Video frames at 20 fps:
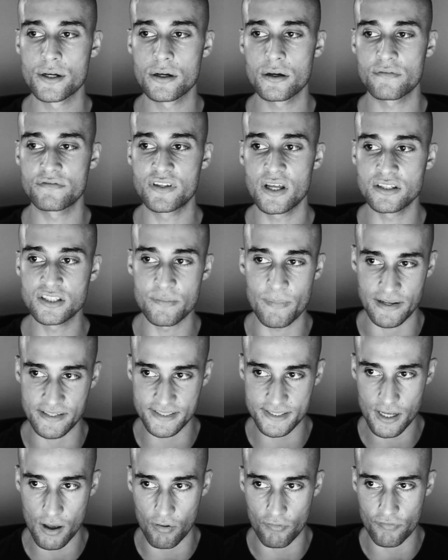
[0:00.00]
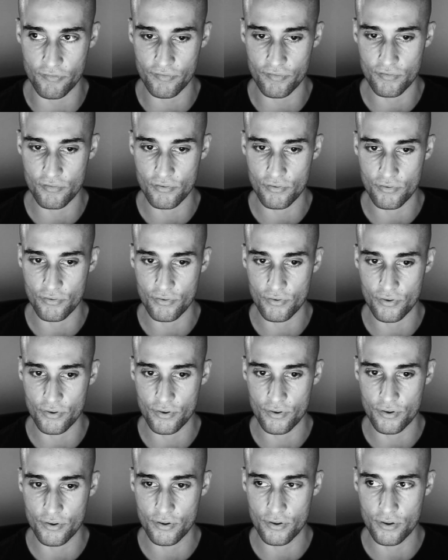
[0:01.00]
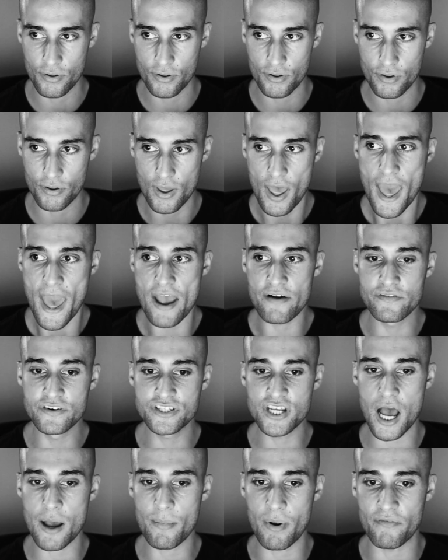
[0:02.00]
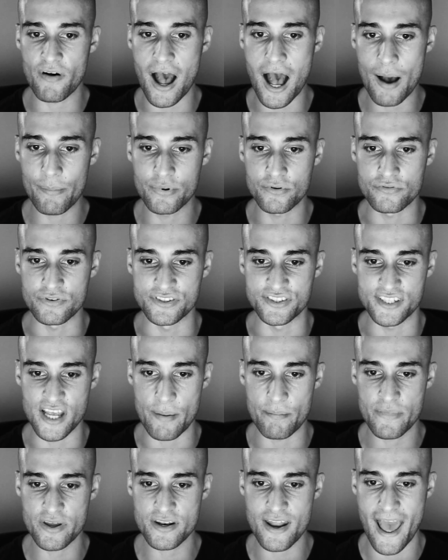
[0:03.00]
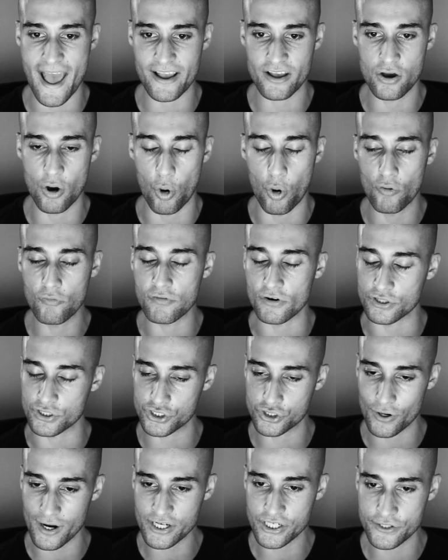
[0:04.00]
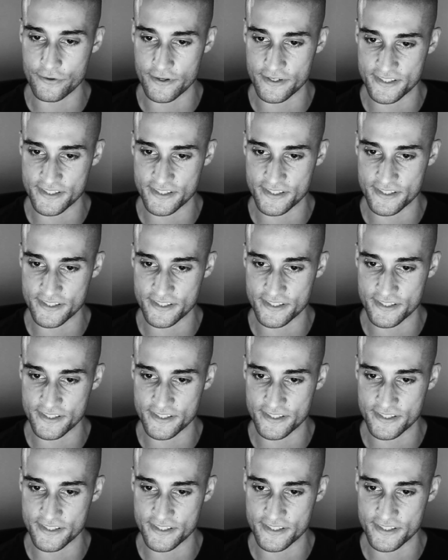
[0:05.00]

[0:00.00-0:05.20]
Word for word: I've done to myself. Every time I've harbored resentment, anger, or frustration at